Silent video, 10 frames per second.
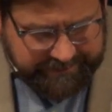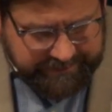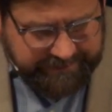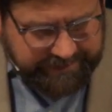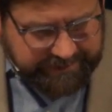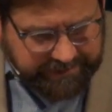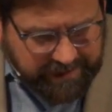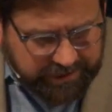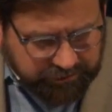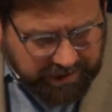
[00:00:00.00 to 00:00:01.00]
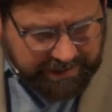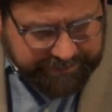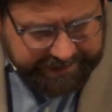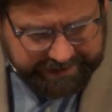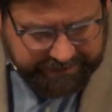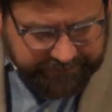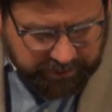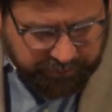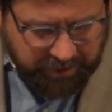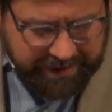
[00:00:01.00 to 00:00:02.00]
They did not drop any of
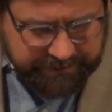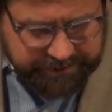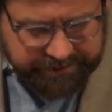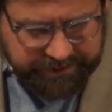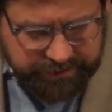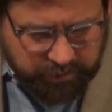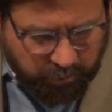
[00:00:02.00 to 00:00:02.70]
their practices